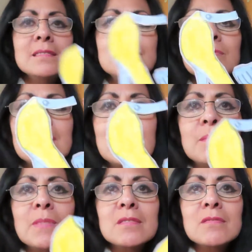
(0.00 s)
This one
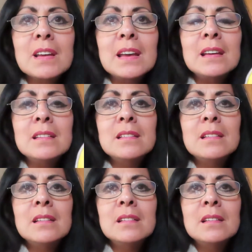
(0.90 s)
came out okay,
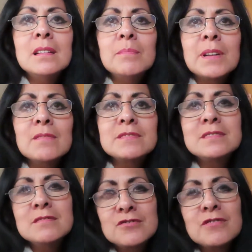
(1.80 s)
but I was
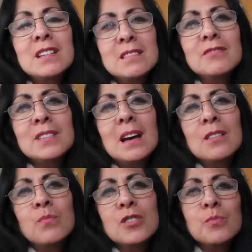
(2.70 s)
still trying to learn how
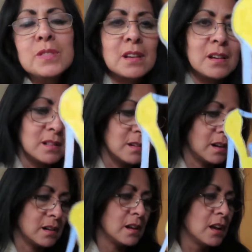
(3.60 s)
to work with the color
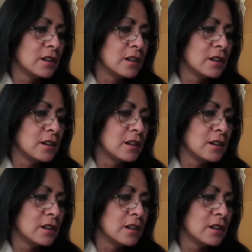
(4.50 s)
art.